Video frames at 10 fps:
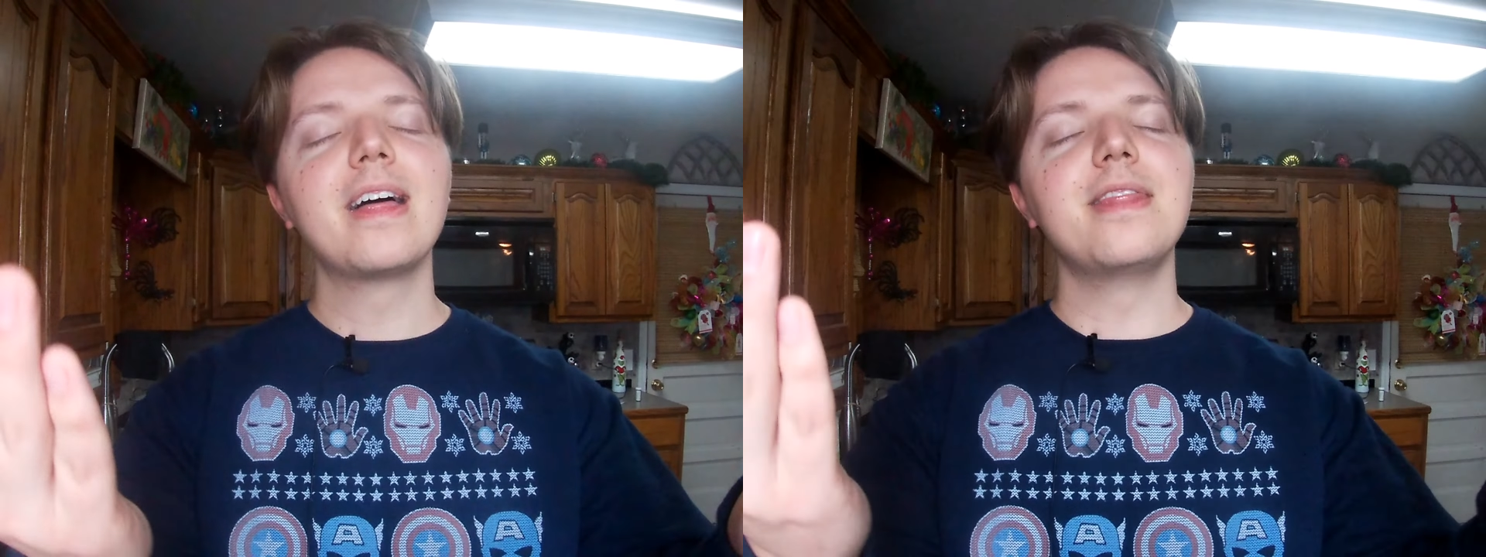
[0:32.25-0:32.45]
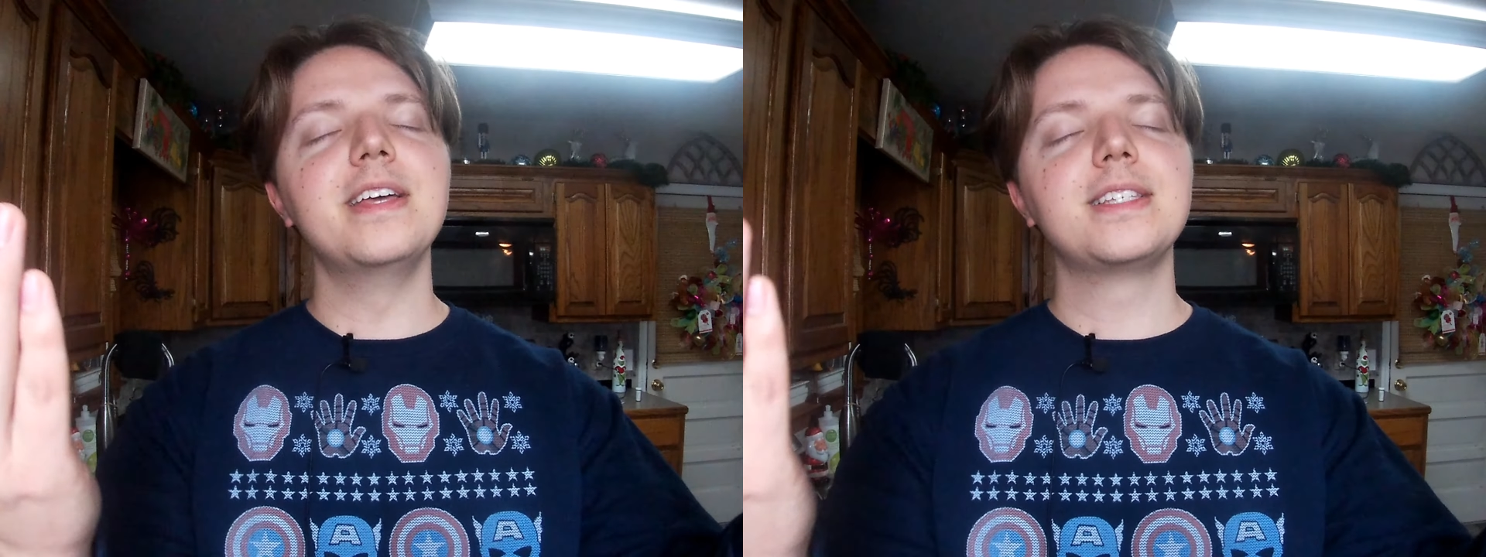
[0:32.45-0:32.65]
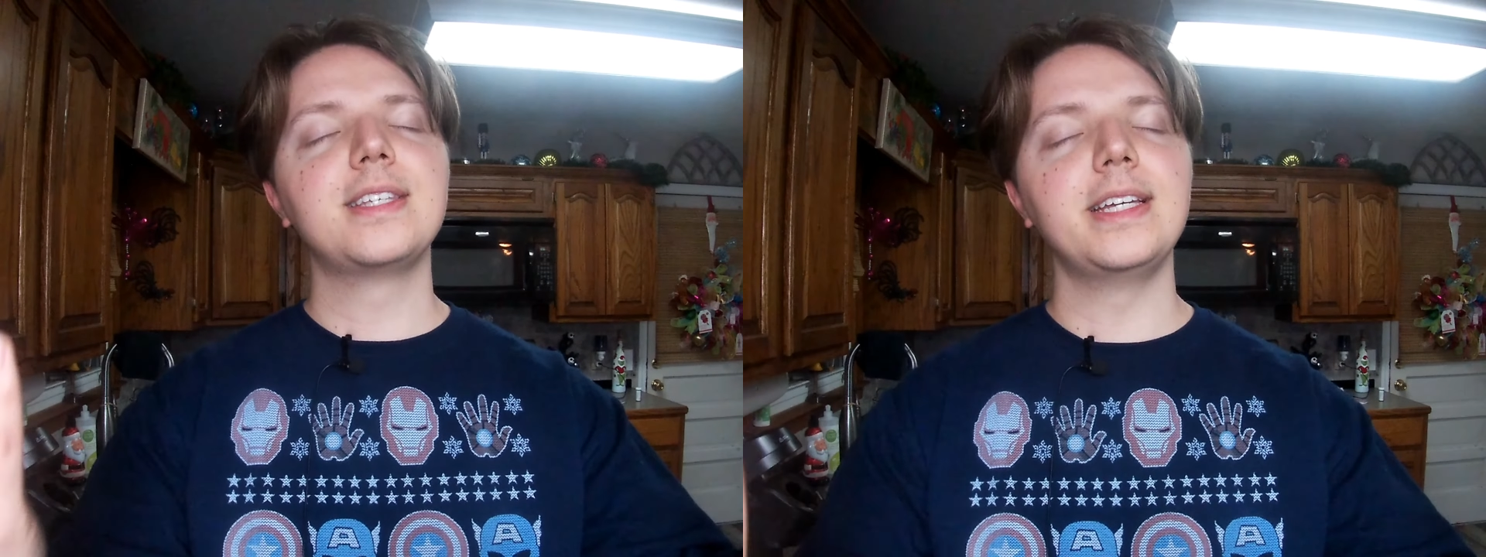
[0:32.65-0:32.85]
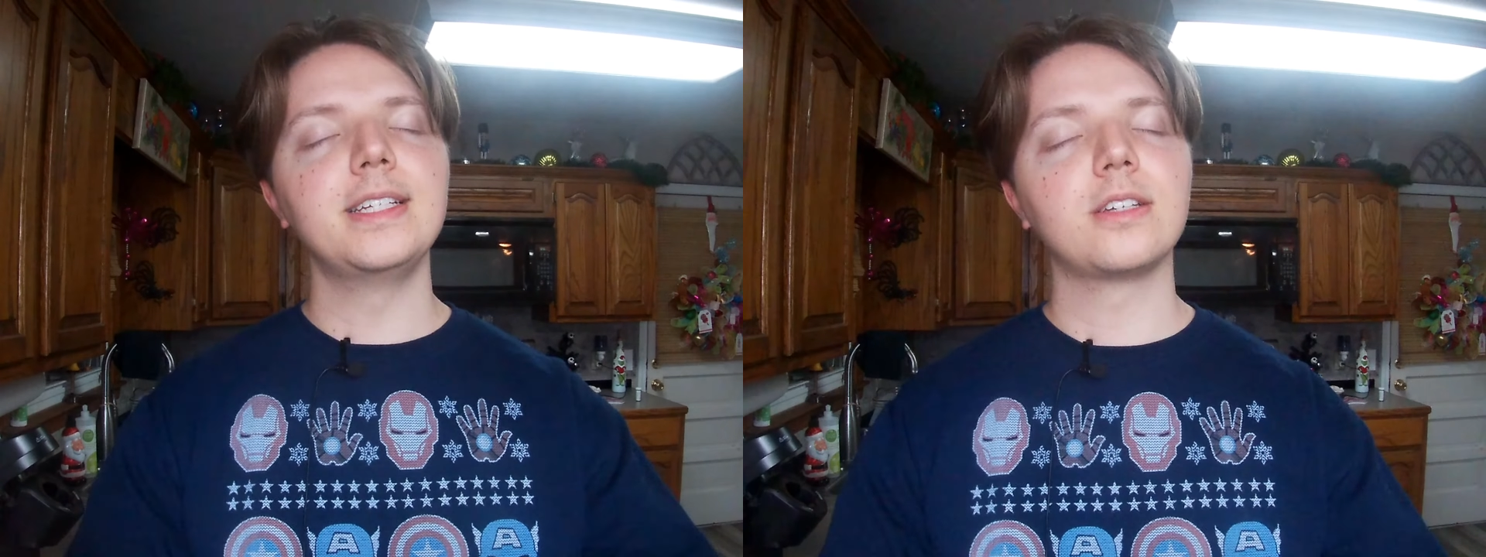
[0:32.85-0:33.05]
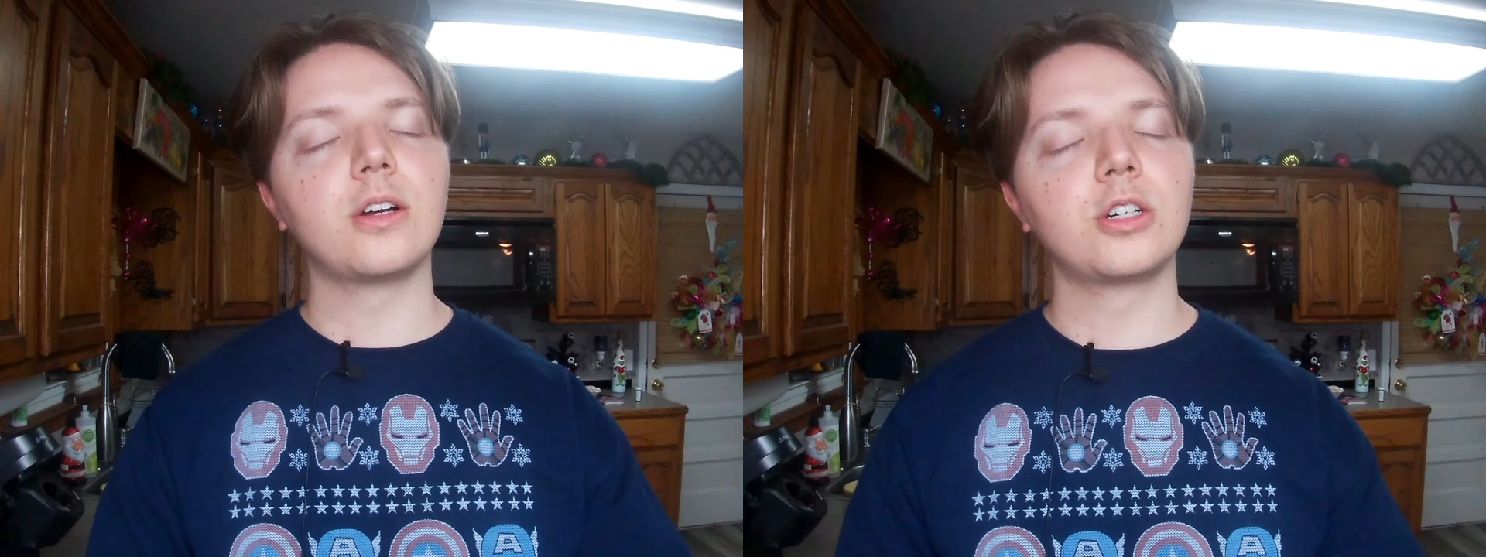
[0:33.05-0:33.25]
This
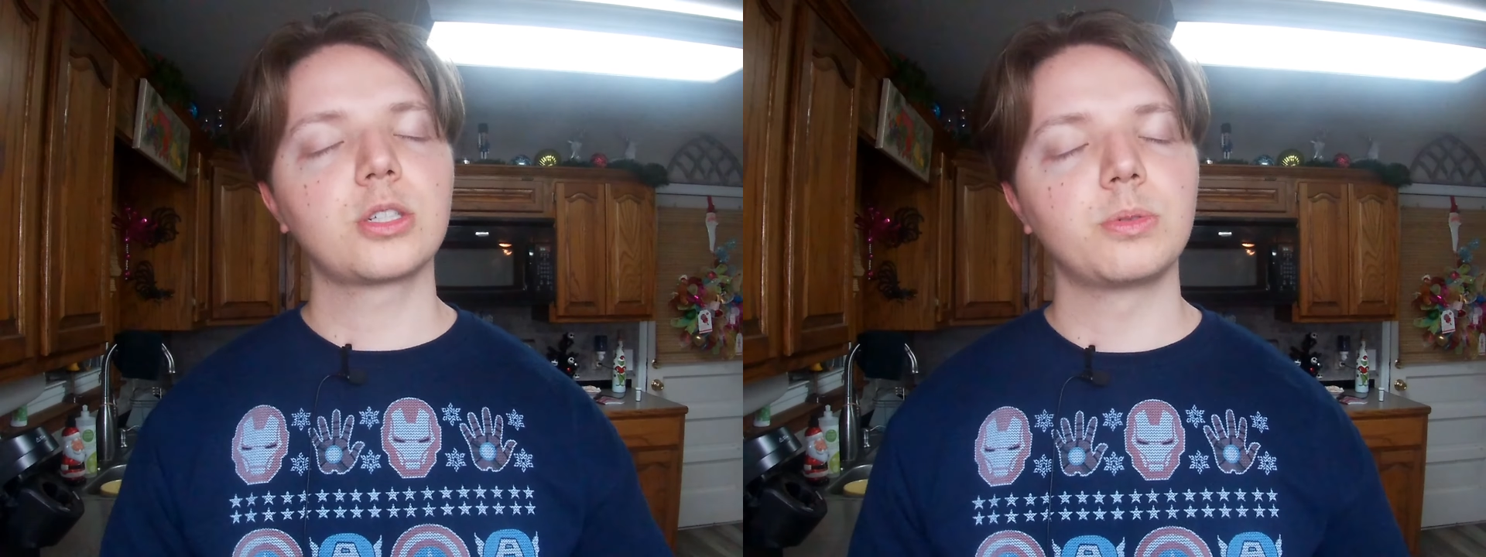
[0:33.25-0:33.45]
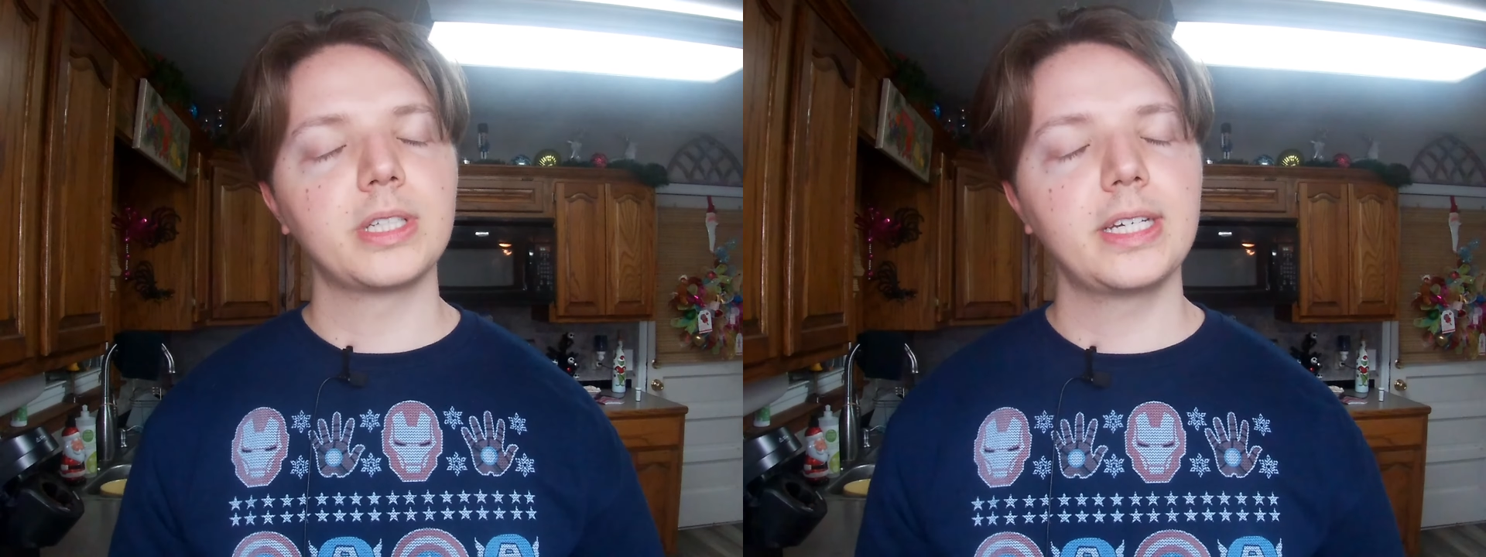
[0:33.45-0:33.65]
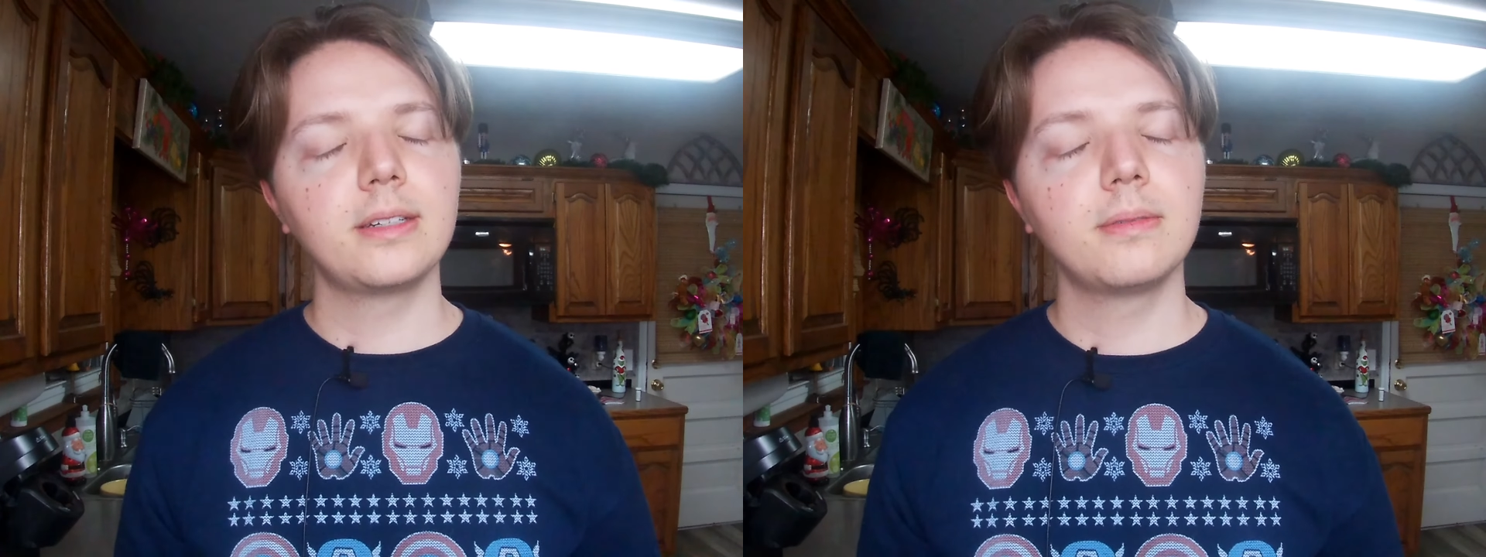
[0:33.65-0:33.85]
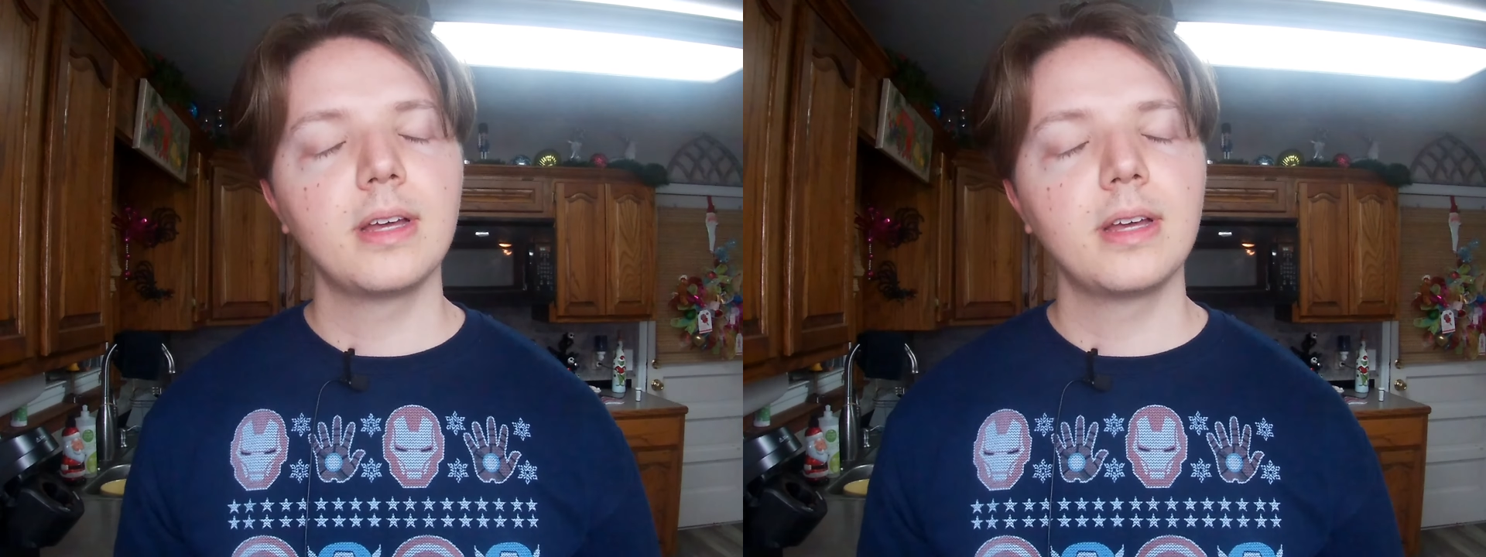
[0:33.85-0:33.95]
is Earth's Cuisine.